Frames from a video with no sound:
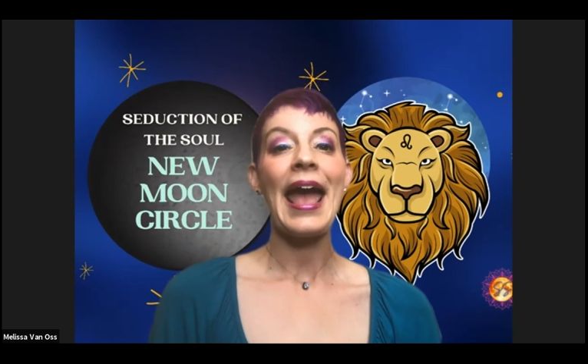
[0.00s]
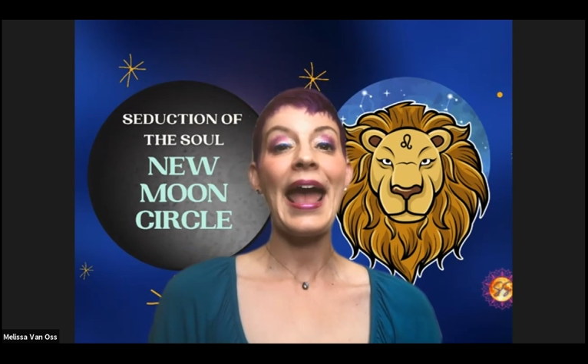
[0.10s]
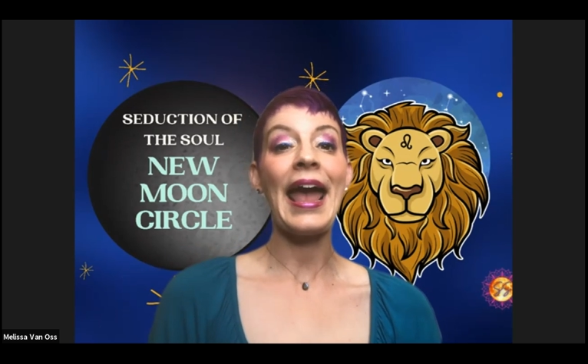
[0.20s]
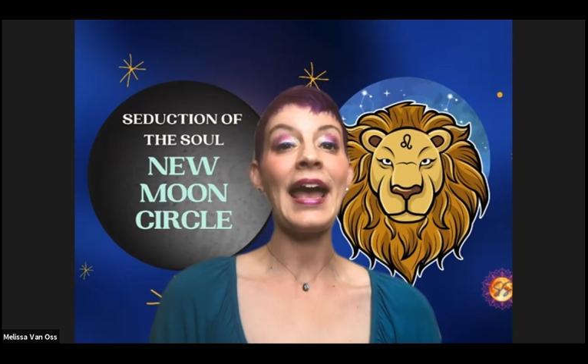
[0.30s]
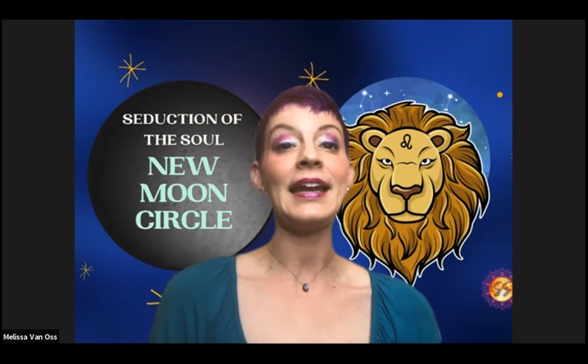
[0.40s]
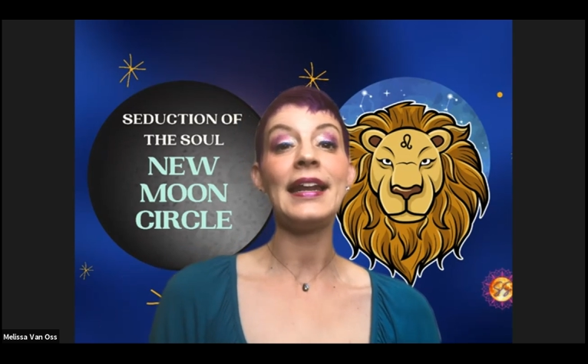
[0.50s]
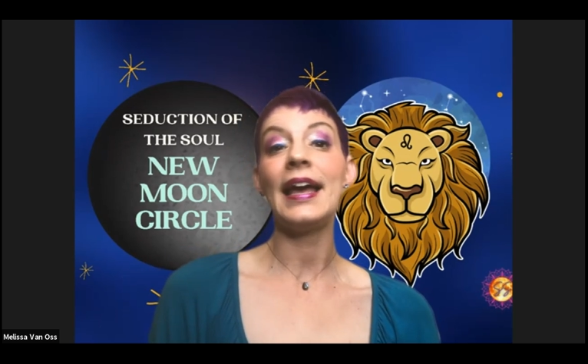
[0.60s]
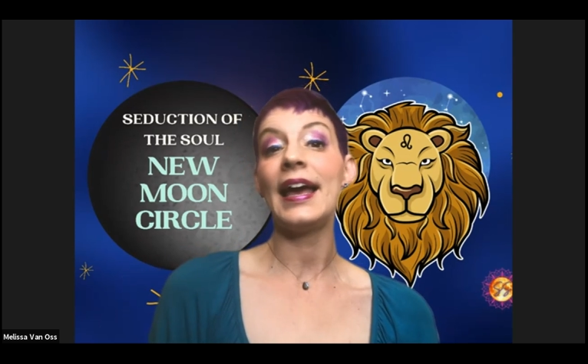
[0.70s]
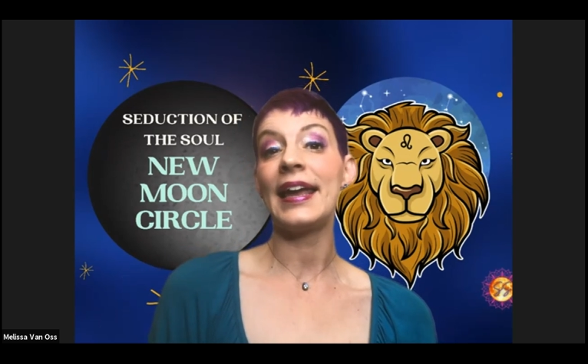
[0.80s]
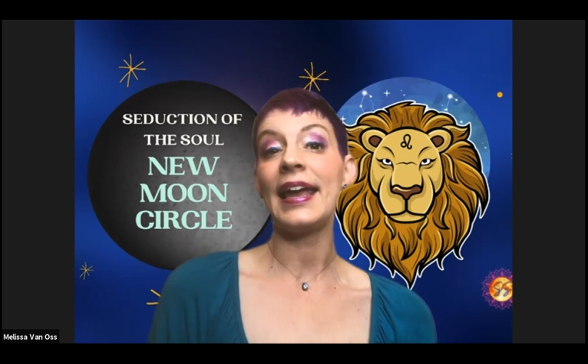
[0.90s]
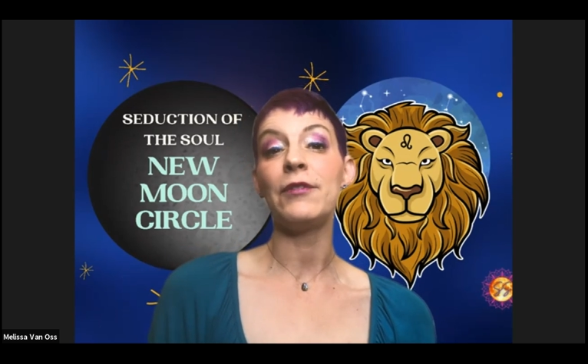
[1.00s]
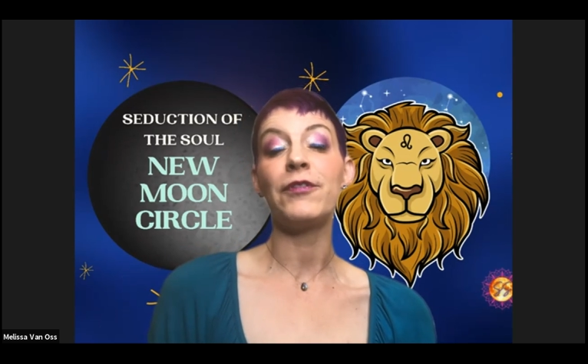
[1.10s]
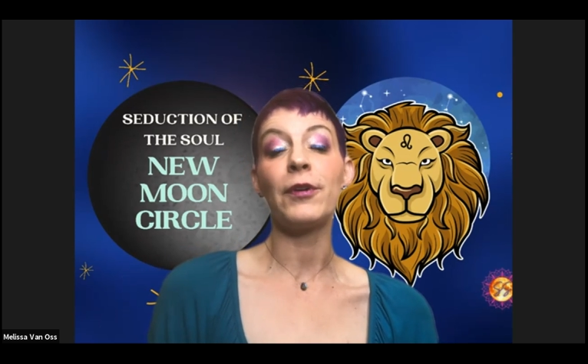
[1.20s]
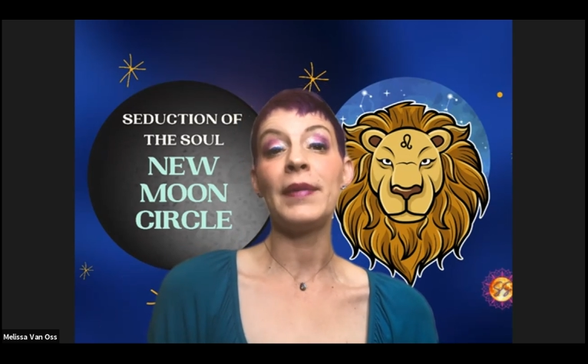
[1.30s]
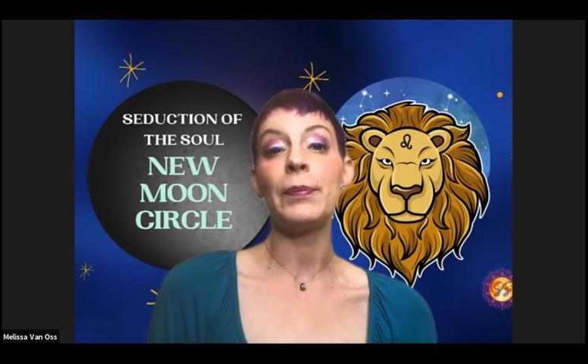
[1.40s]
And again,
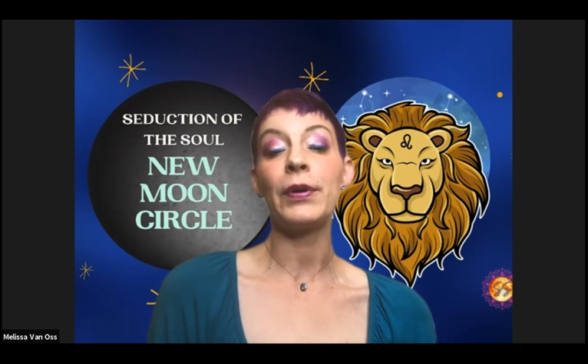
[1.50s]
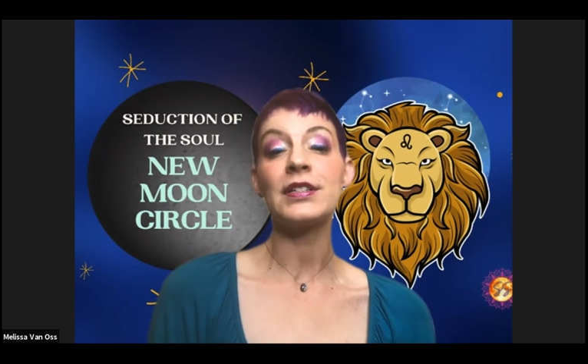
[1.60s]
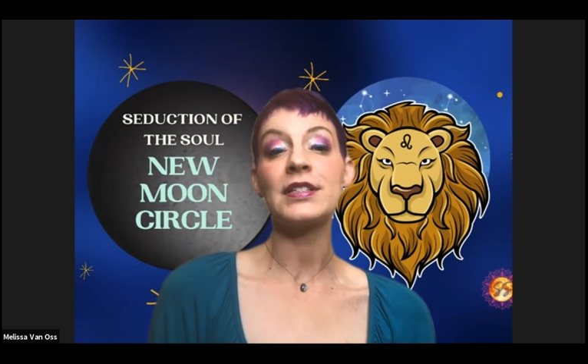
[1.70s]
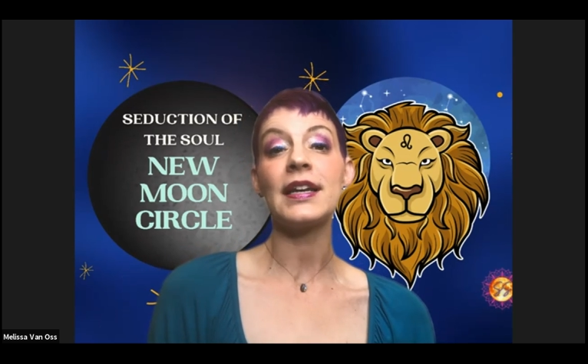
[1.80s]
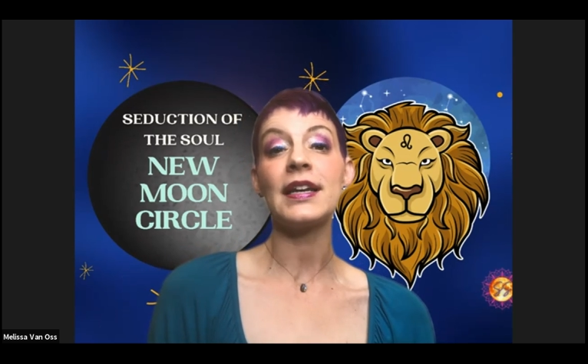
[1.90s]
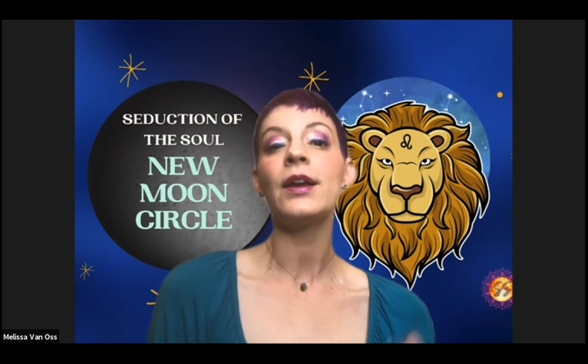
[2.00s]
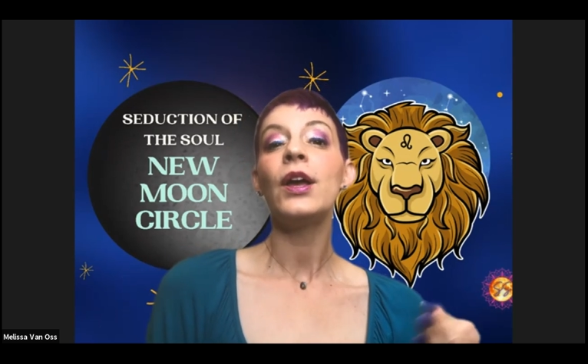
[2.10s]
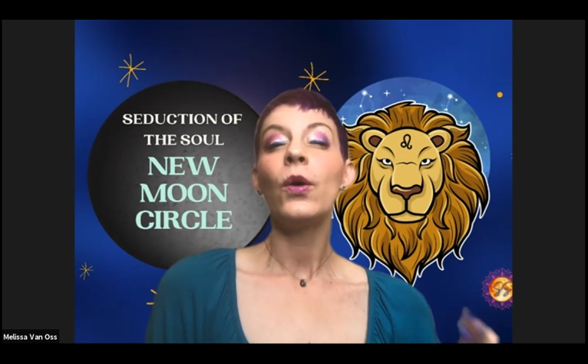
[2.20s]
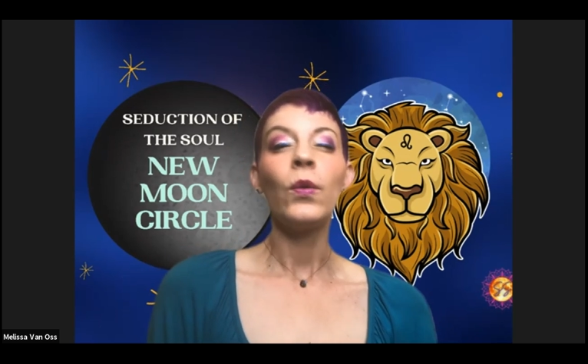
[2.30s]
for me personally,